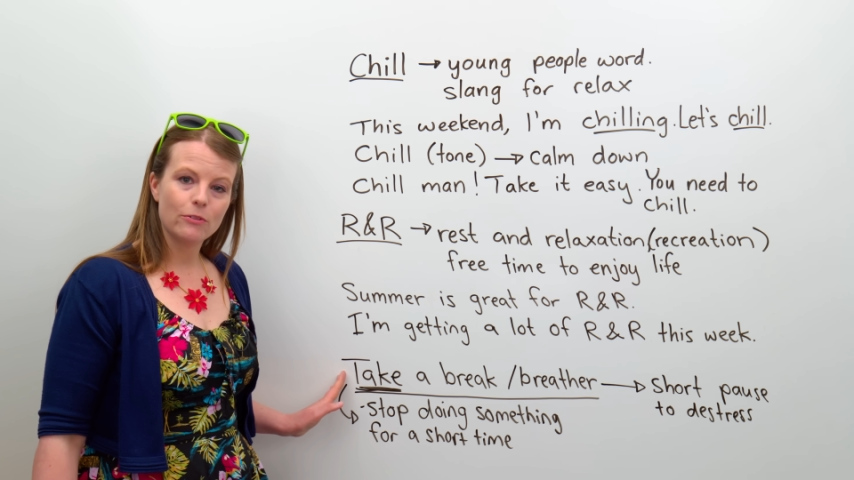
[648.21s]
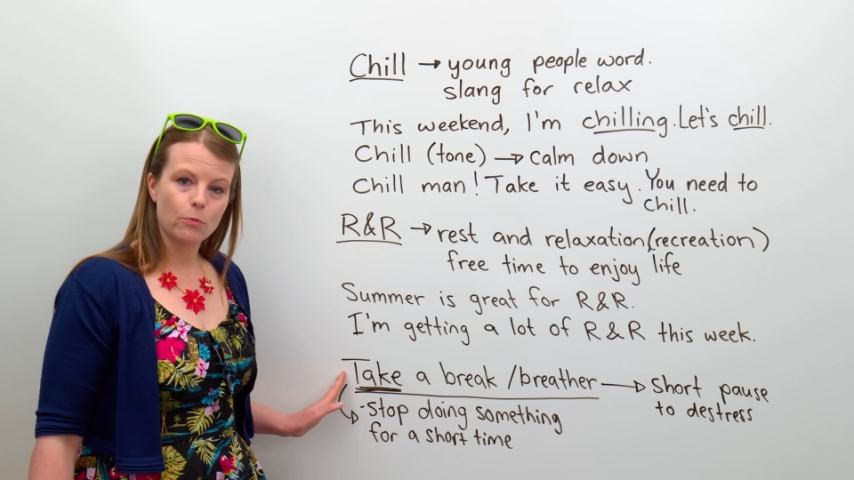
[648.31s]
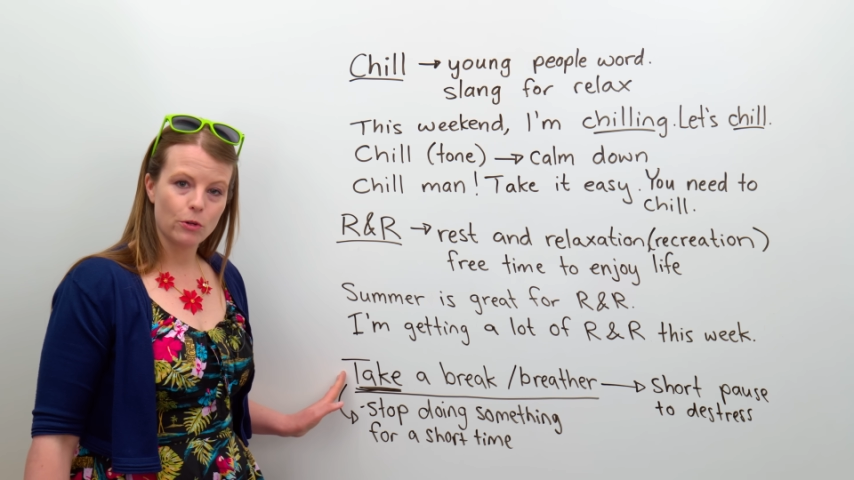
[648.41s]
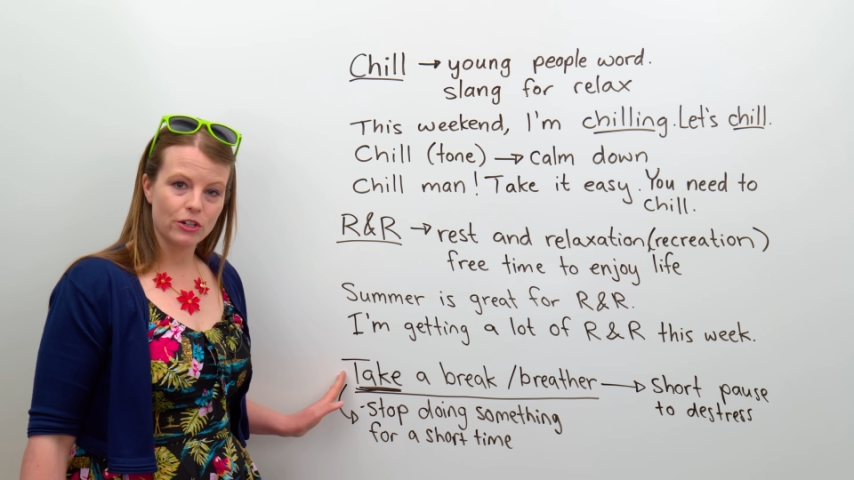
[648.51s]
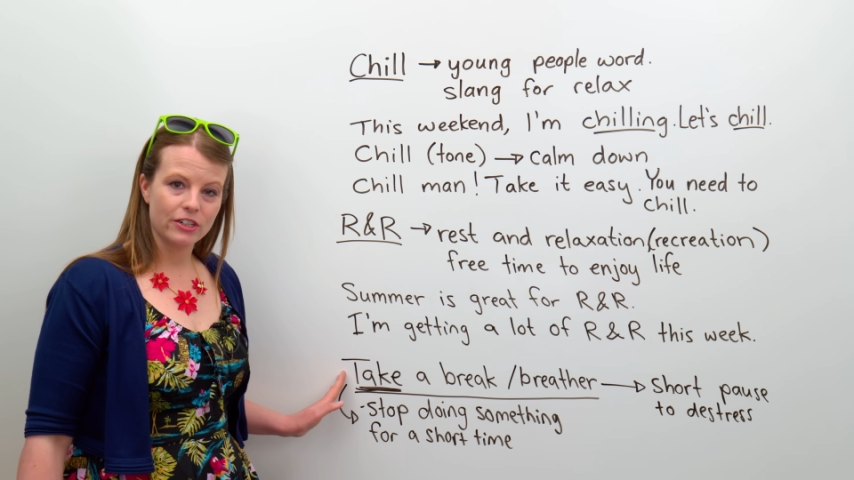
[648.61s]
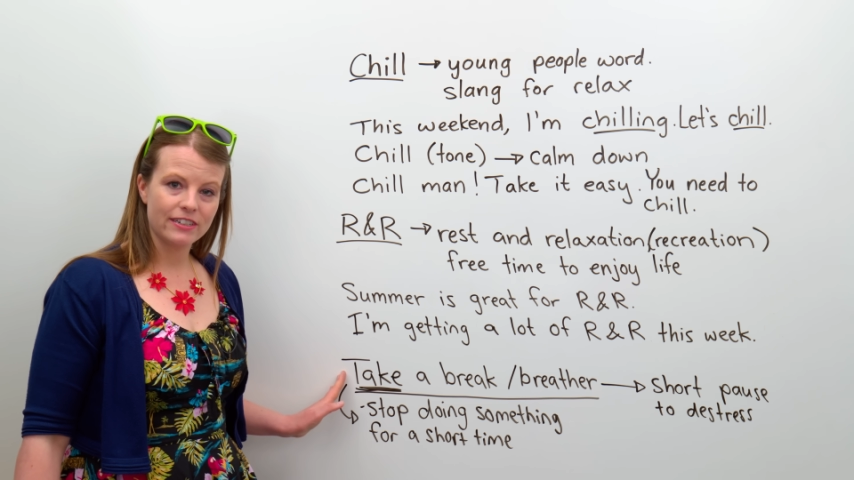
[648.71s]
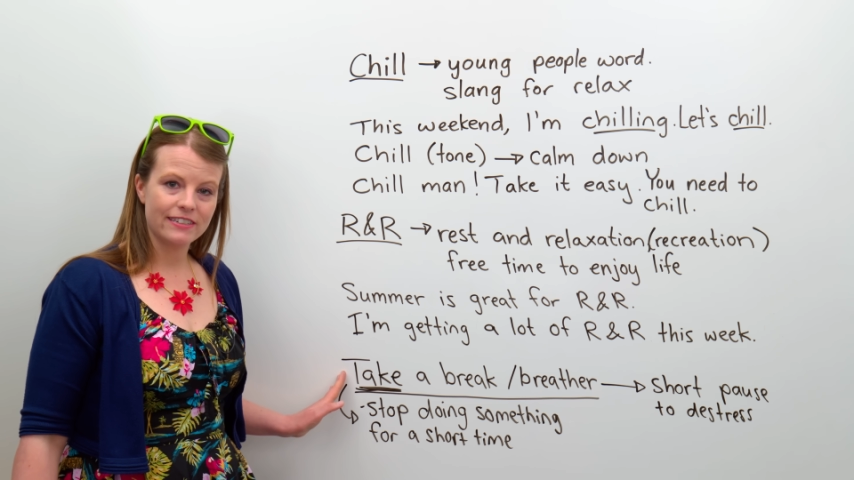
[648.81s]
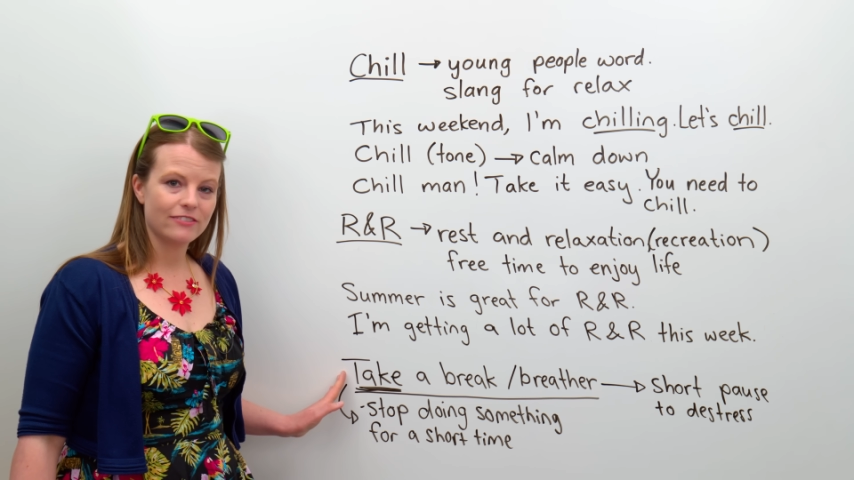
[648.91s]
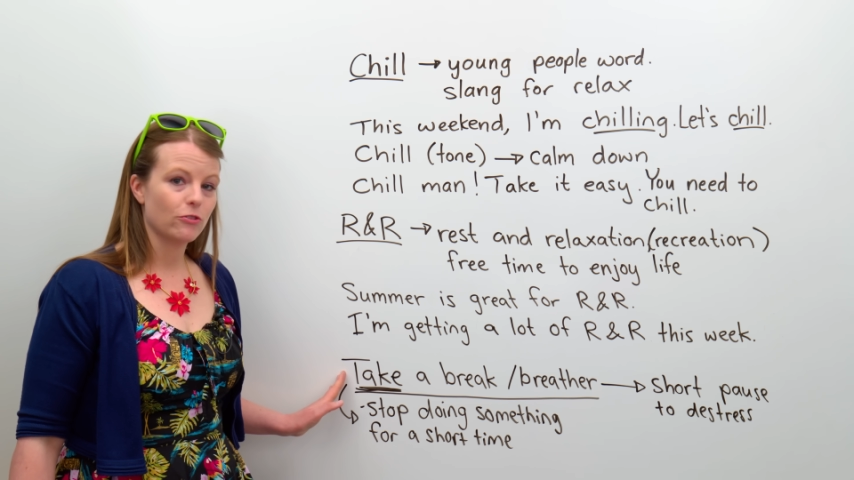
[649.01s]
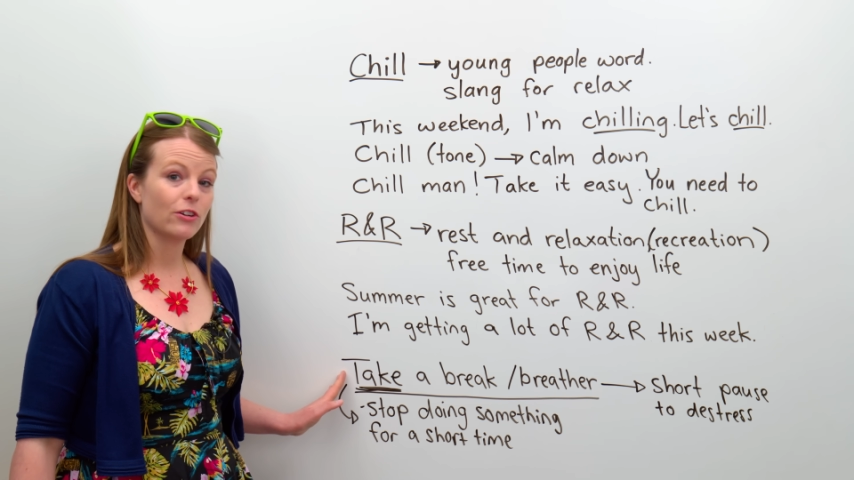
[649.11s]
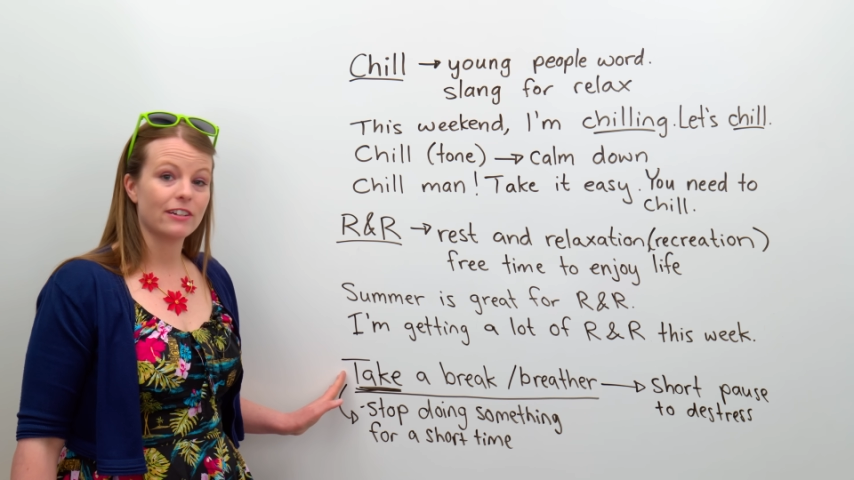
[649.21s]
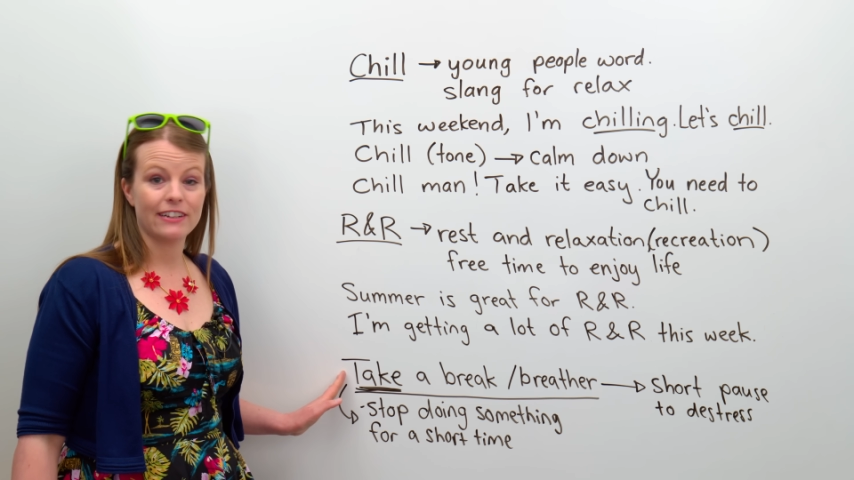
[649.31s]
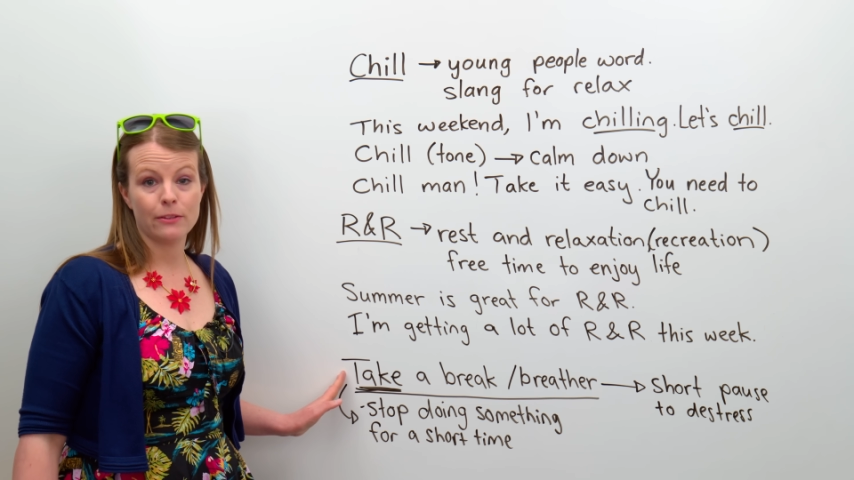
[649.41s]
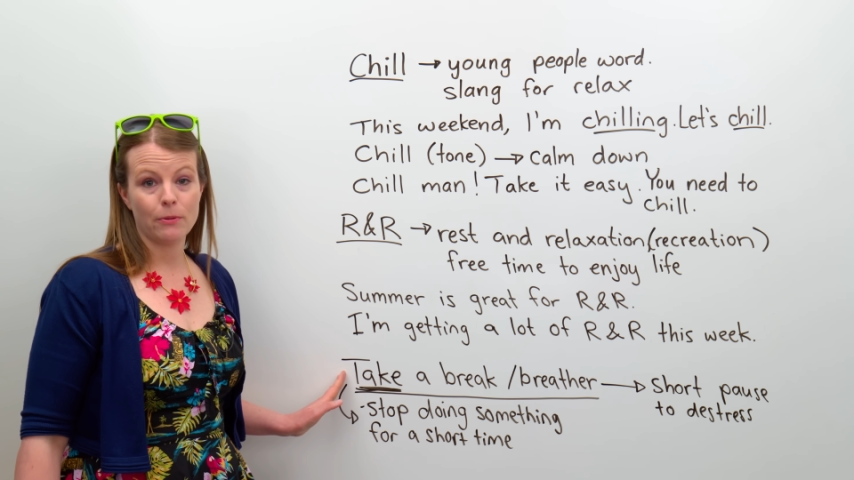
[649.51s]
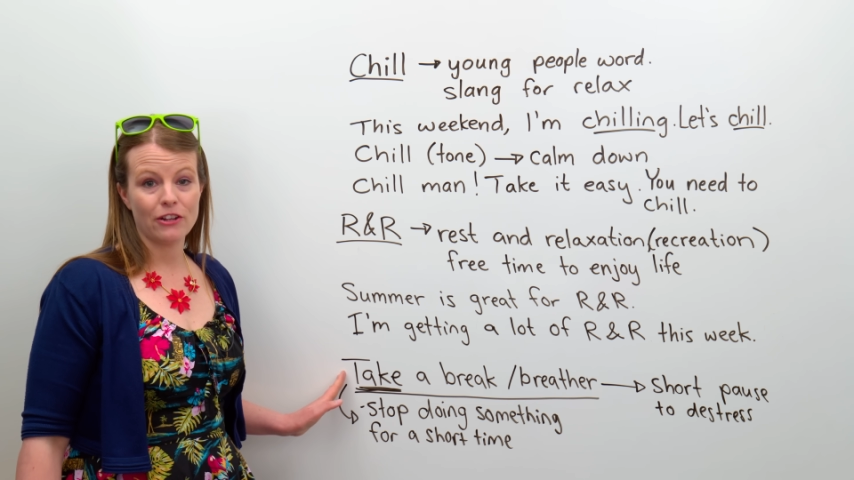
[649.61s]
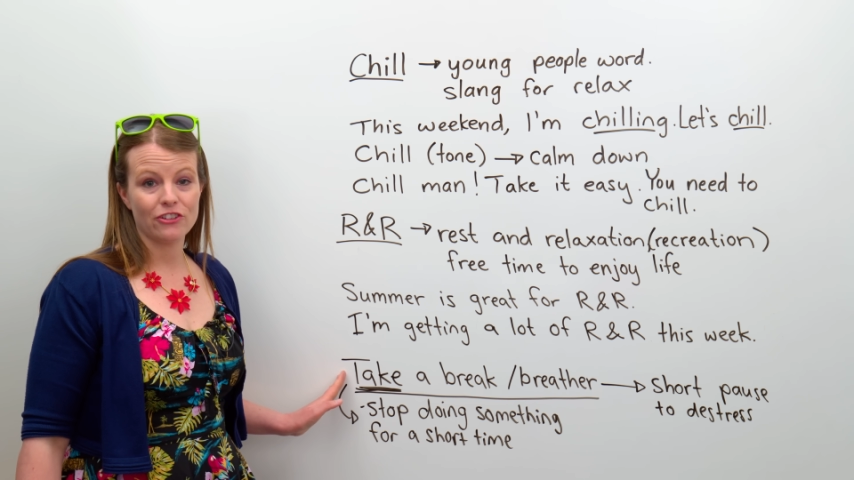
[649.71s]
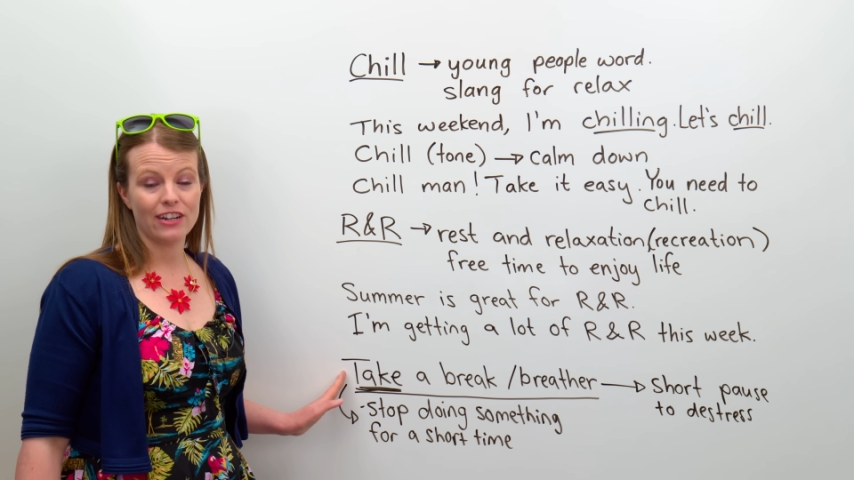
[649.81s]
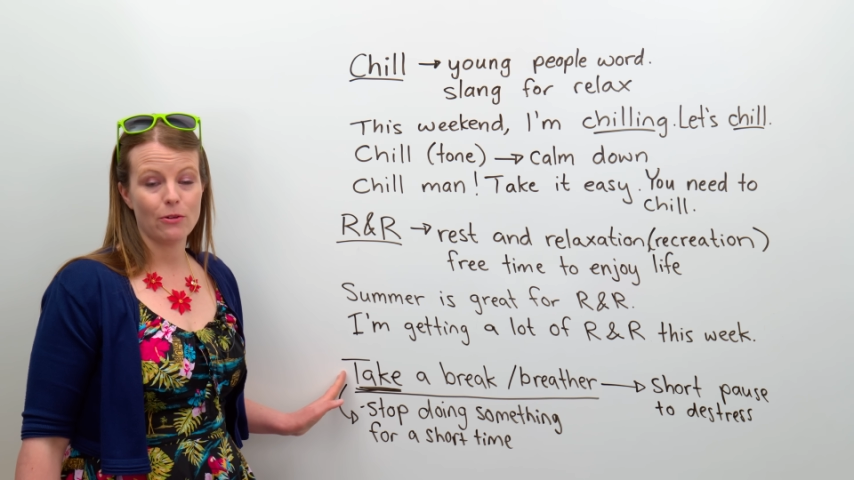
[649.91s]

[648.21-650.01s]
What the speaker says: word or expression